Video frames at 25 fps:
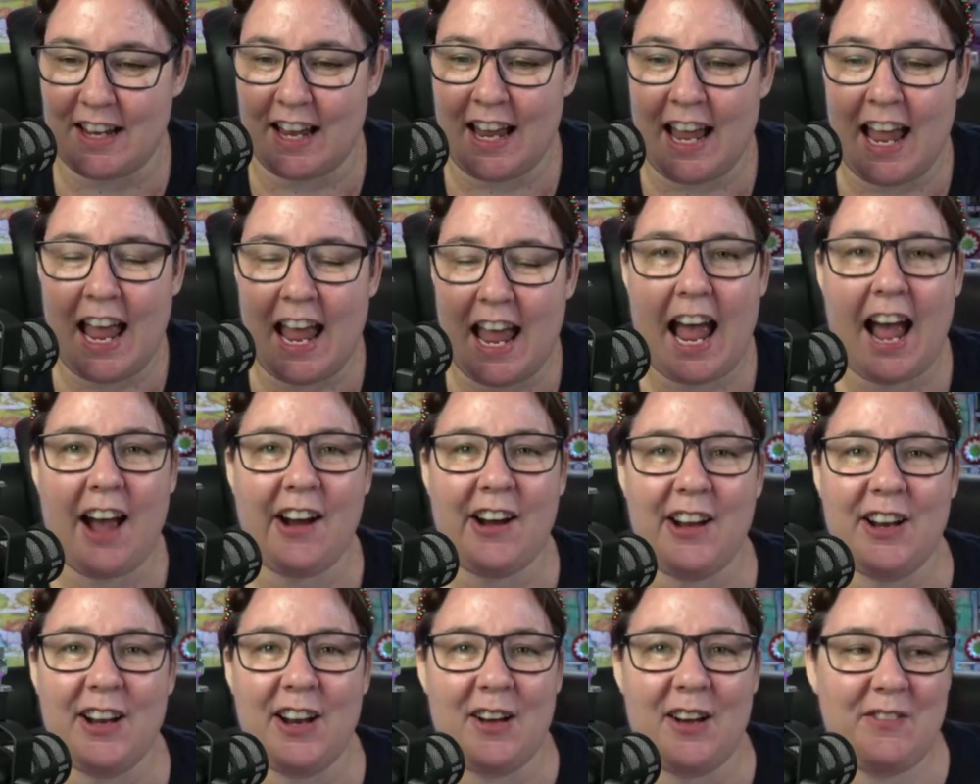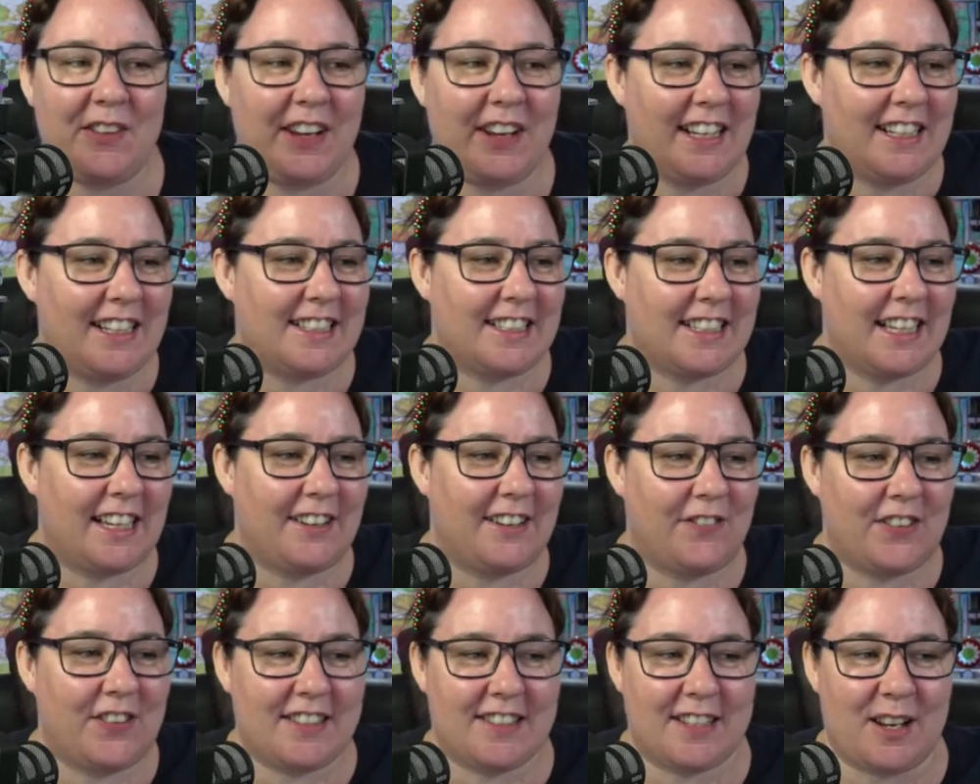How can I be in sync
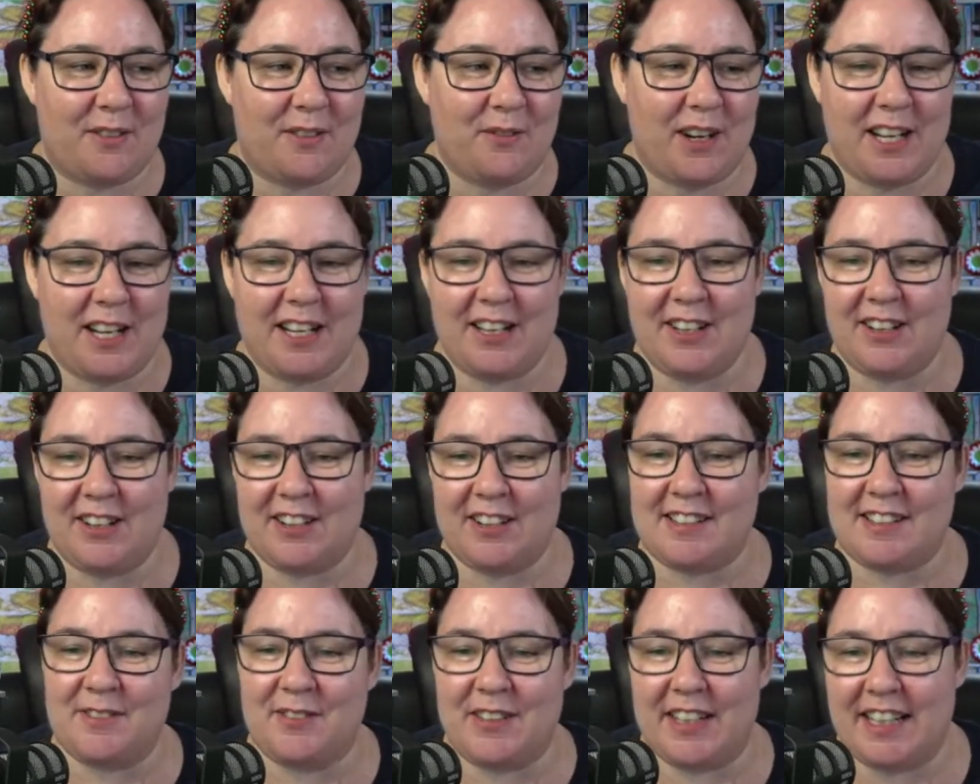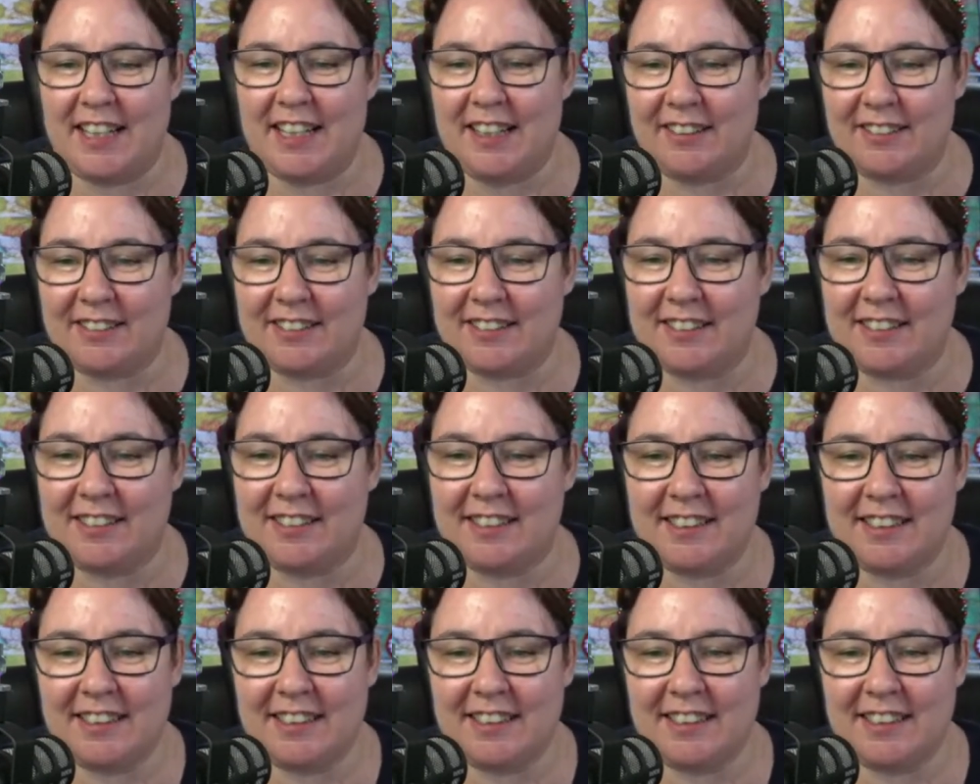for someone and not someone else?